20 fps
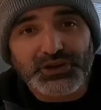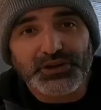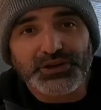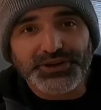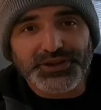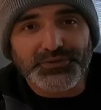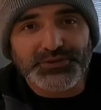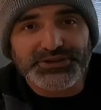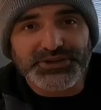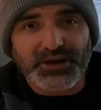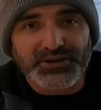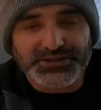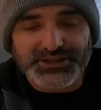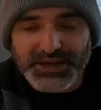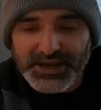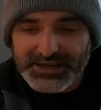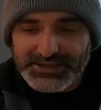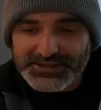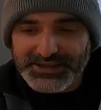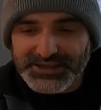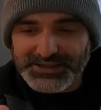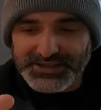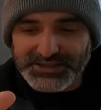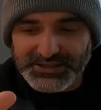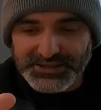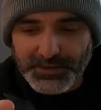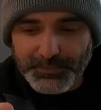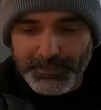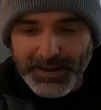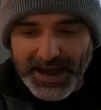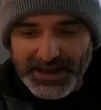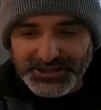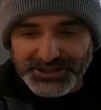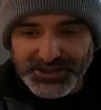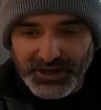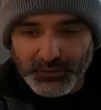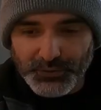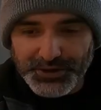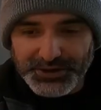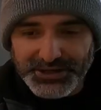So look at the results, guys. This is the
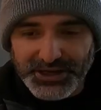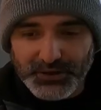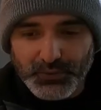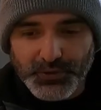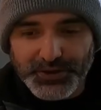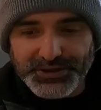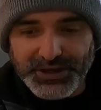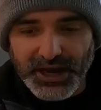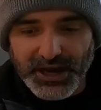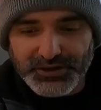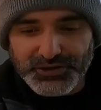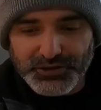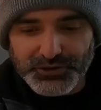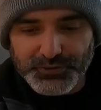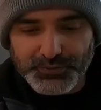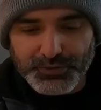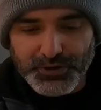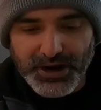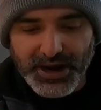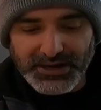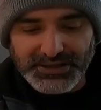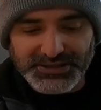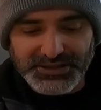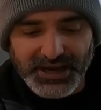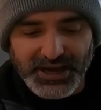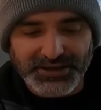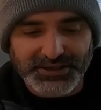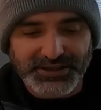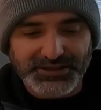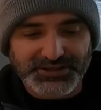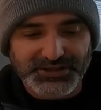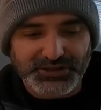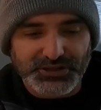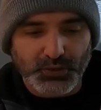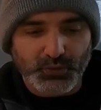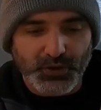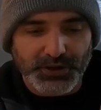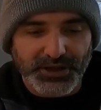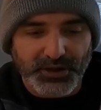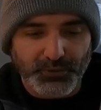batch that we did with hydrogen peroxide. This is
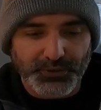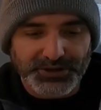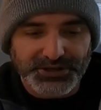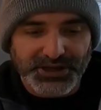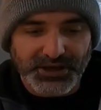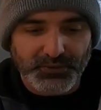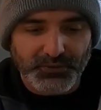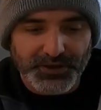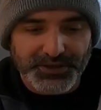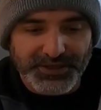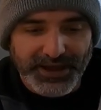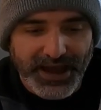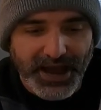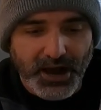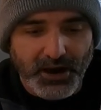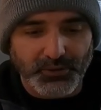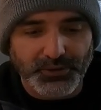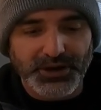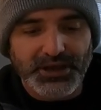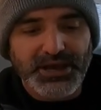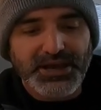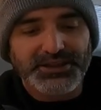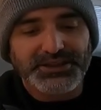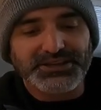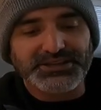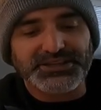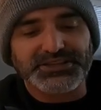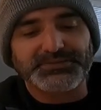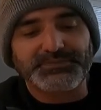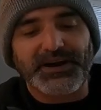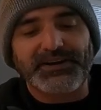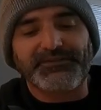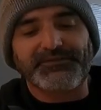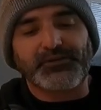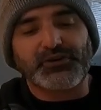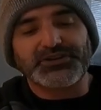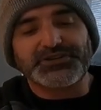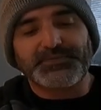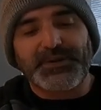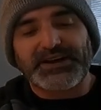the one that we did without. This is my
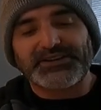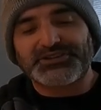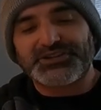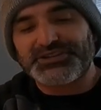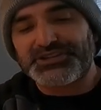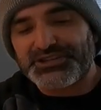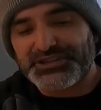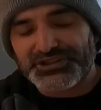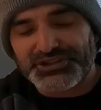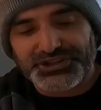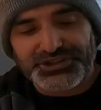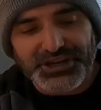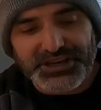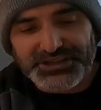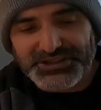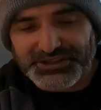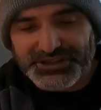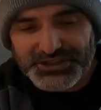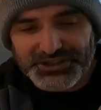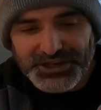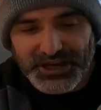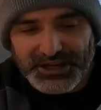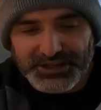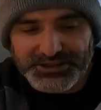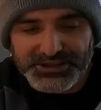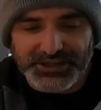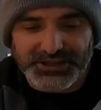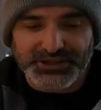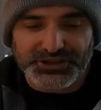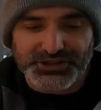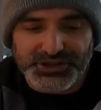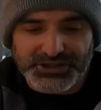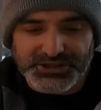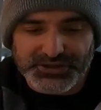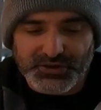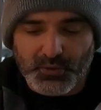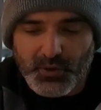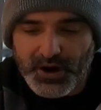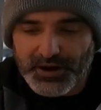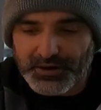first batch. This is just the gelatin,
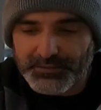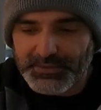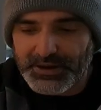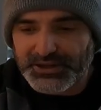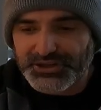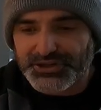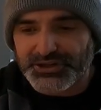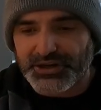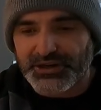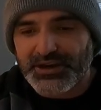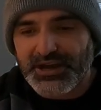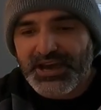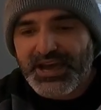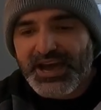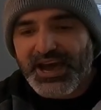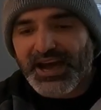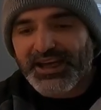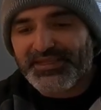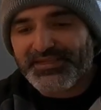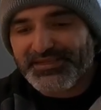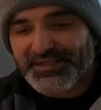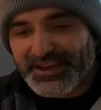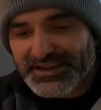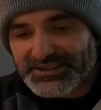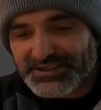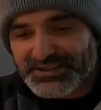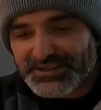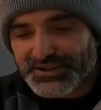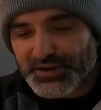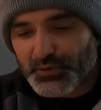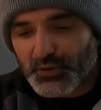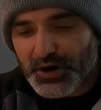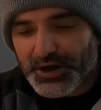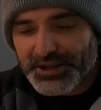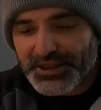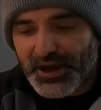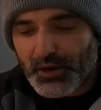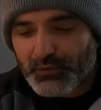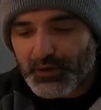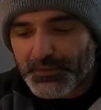just the water mixture. And this is the
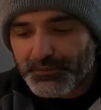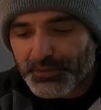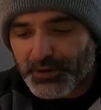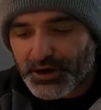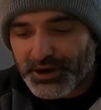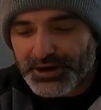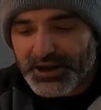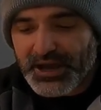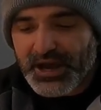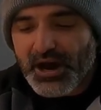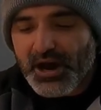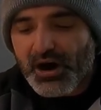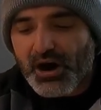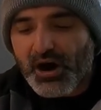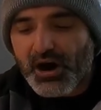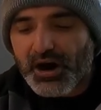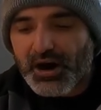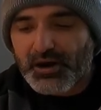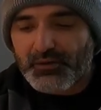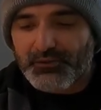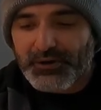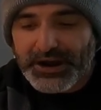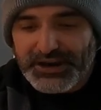one that we put our